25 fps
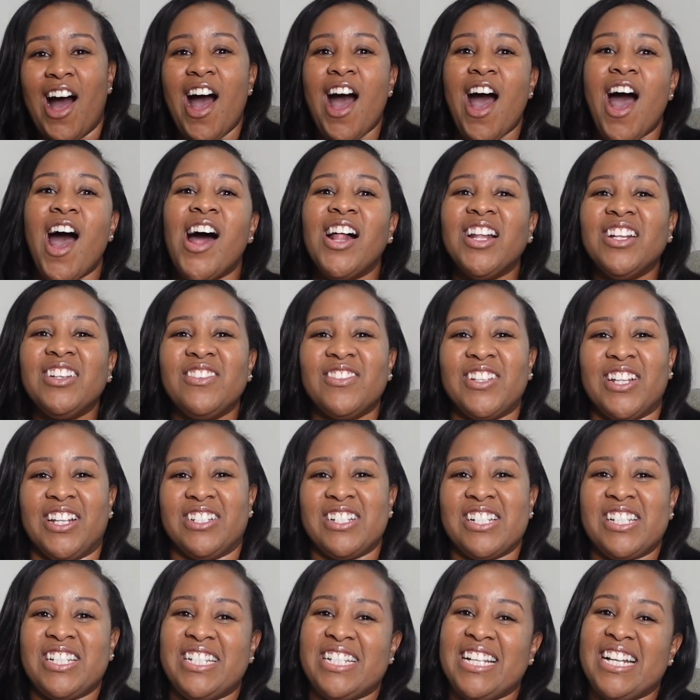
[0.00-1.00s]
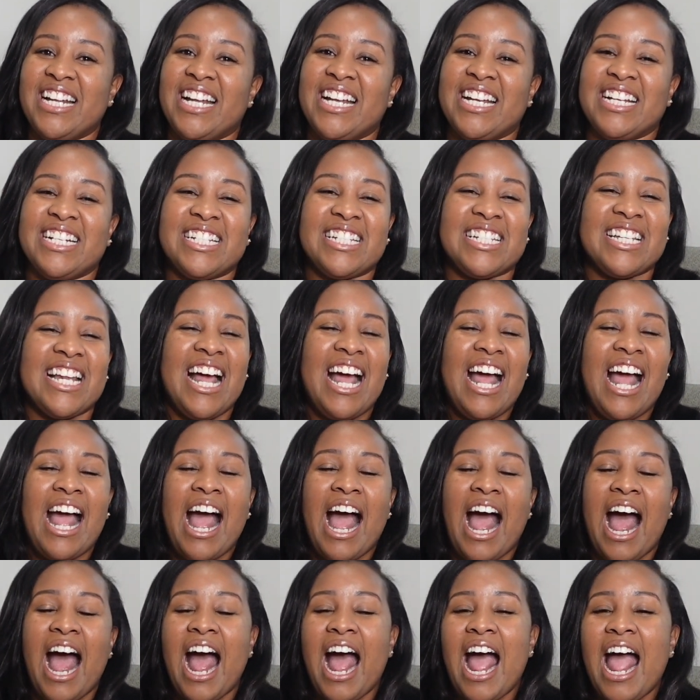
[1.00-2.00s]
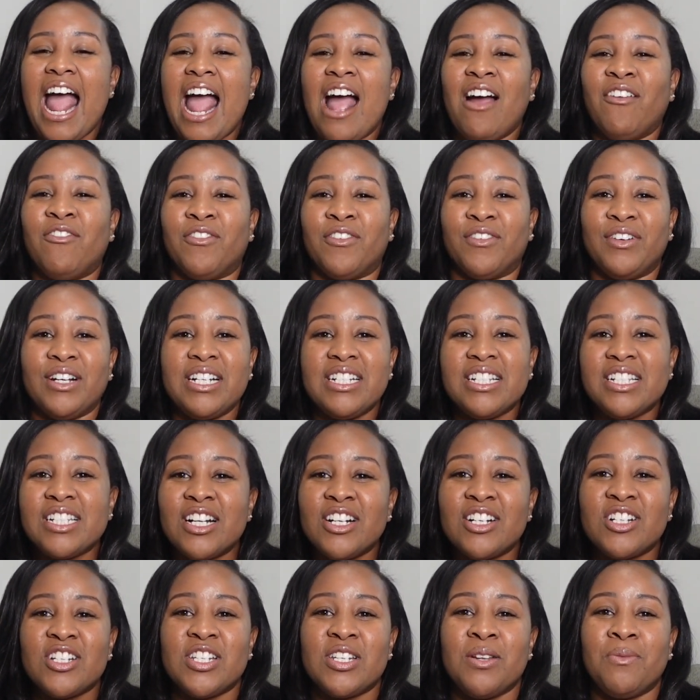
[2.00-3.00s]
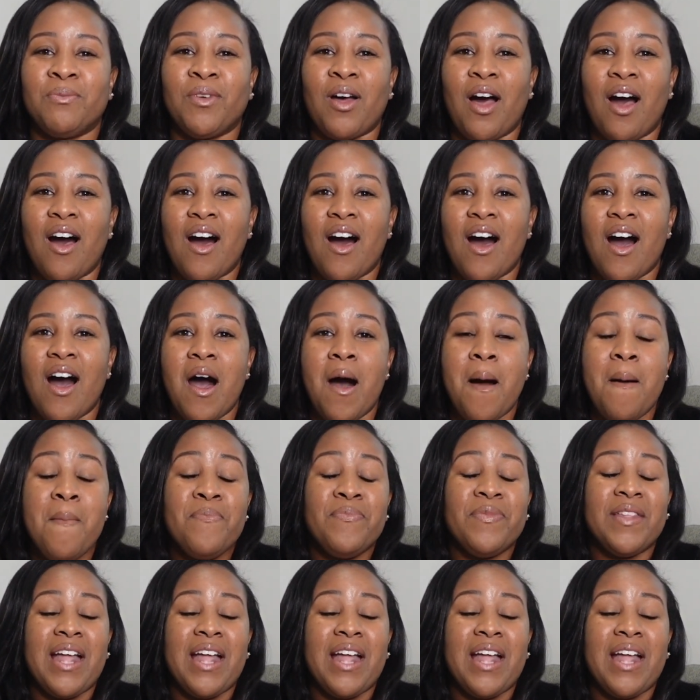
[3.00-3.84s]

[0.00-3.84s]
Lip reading: all of those things. I have researched them all.